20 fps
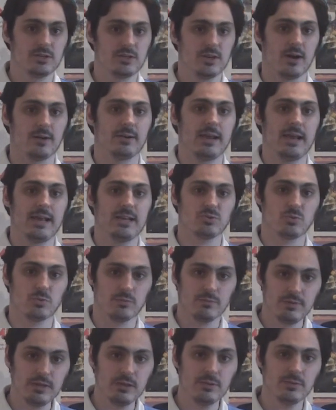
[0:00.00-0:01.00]
Donner has
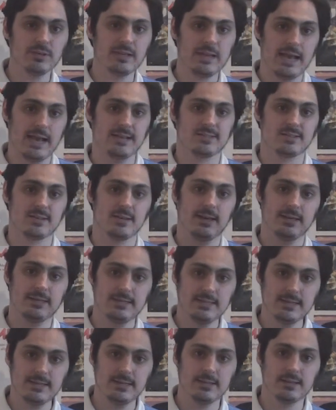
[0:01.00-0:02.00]
revealed he has an
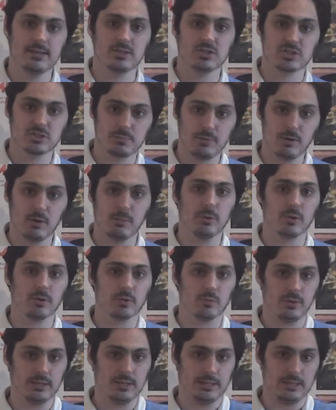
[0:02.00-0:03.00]
idea that
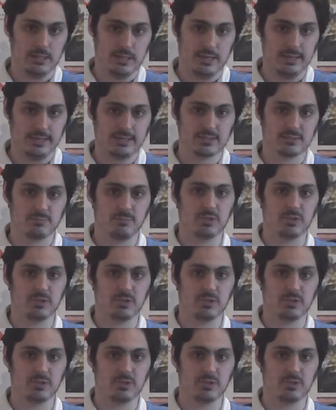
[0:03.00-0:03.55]
Spielberg really likes,